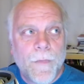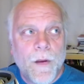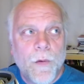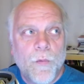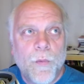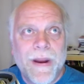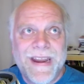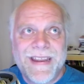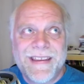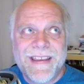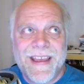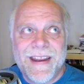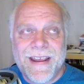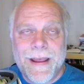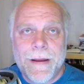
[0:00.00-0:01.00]
We didn't
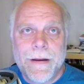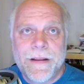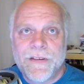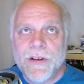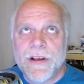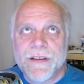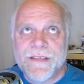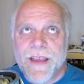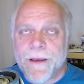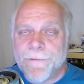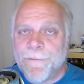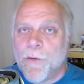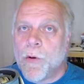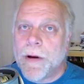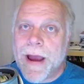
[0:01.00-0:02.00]
get in. It took us like
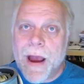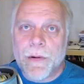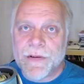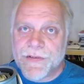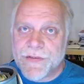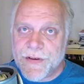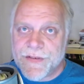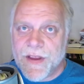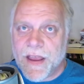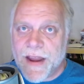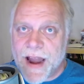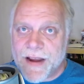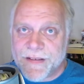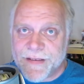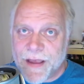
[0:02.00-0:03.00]
4 hours just to get
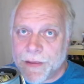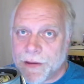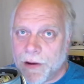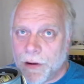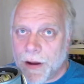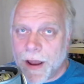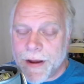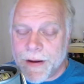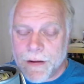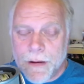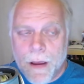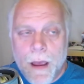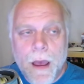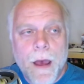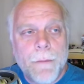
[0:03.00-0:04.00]
out of South Carolina.
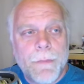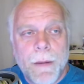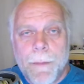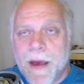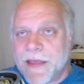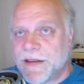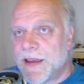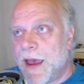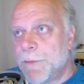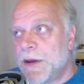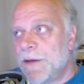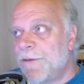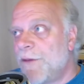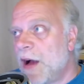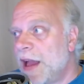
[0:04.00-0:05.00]
But by the time we
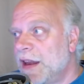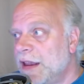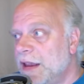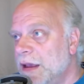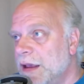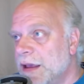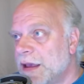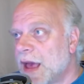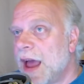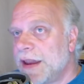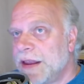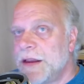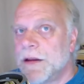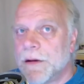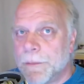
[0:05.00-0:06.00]
finally got
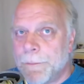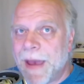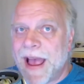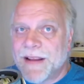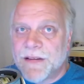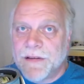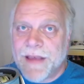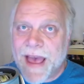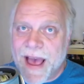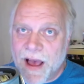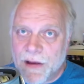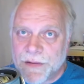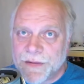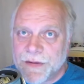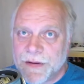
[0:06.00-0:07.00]
here back to the
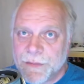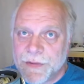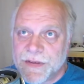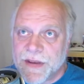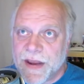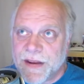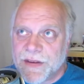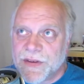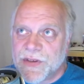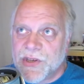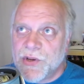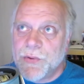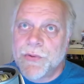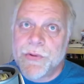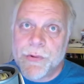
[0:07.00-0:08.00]
house, it was like
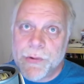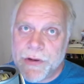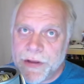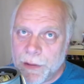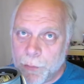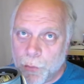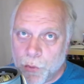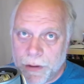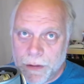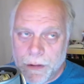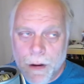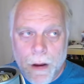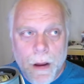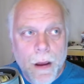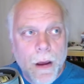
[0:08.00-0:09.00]
2:30 in the morning,
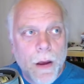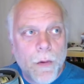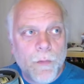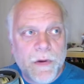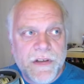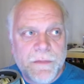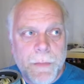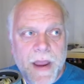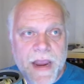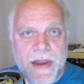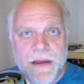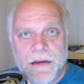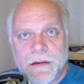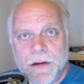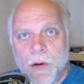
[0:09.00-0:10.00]
which
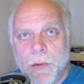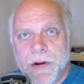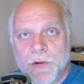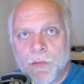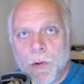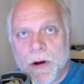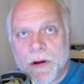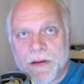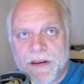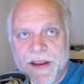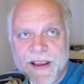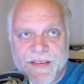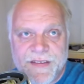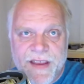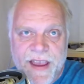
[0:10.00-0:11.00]
made going to work the
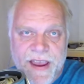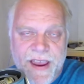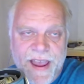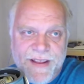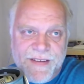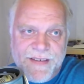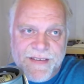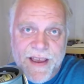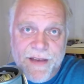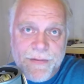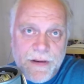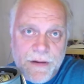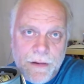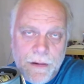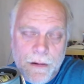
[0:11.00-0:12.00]
next day at 7